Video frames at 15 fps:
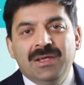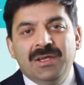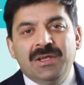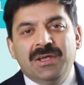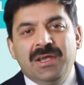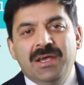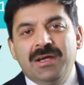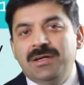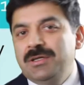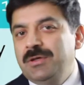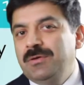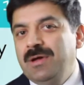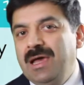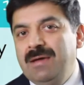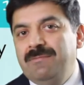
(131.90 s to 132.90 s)
Here
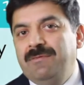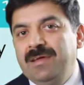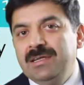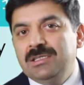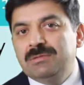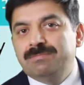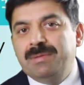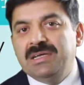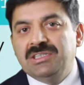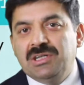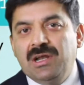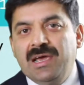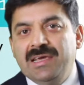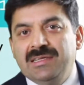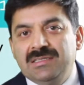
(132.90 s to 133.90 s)
you have very
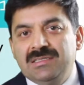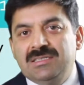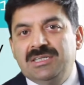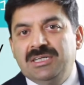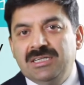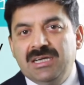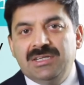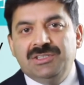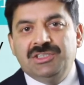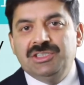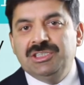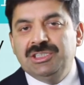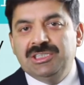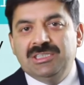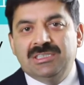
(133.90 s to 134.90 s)
specialized data
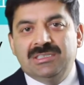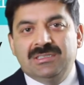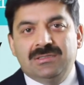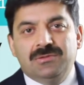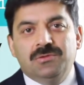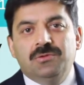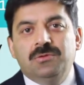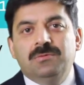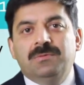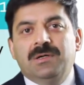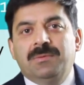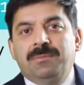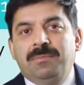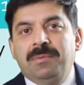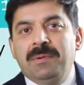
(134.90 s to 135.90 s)
engineers who
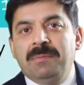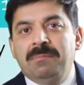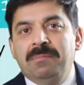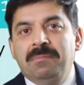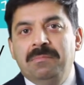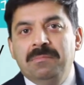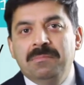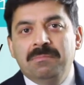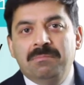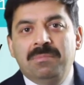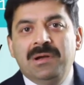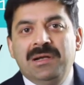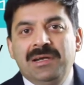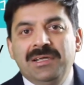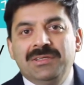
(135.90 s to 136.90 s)
were
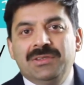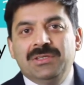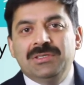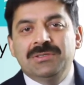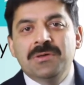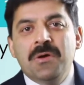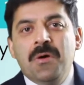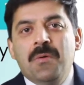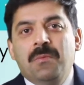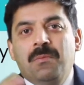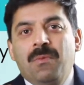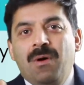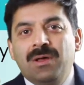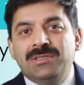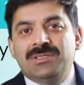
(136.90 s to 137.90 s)
building these
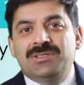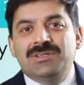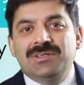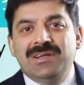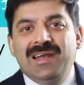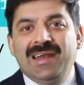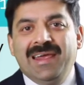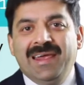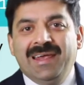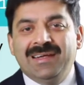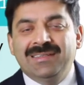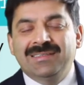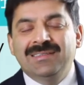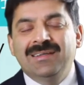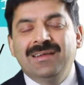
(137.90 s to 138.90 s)
monster
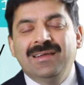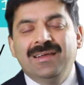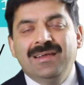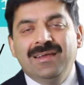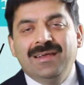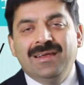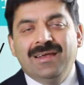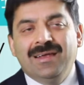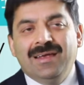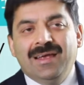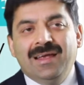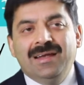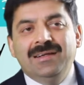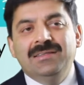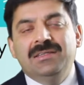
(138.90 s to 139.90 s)
lakes,
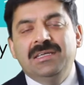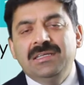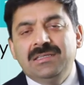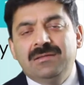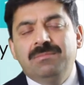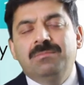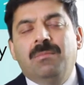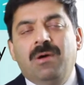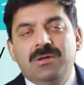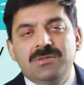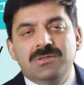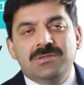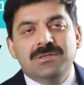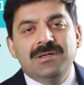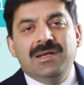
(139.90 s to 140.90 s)
and these
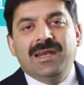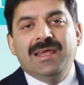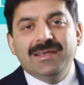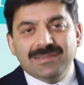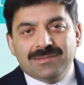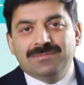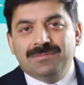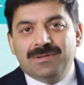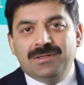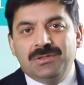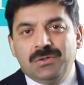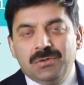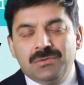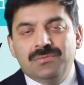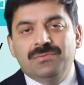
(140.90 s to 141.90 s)
monster lakes were
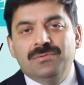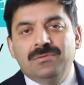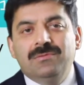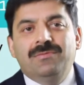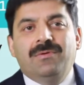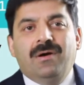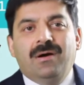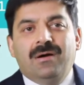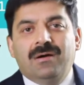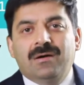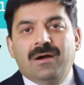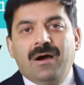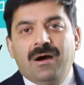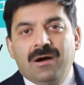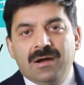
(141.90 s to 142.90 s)
useful for
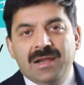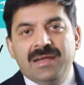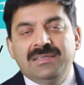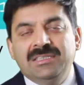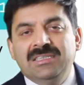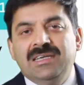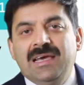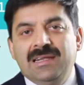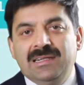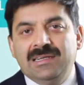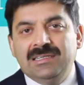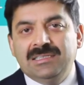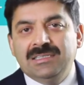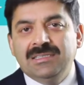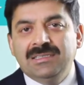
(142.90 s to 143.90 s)
R&D
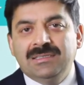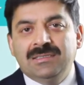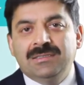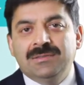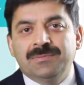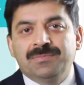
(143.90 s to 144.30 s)
analytics.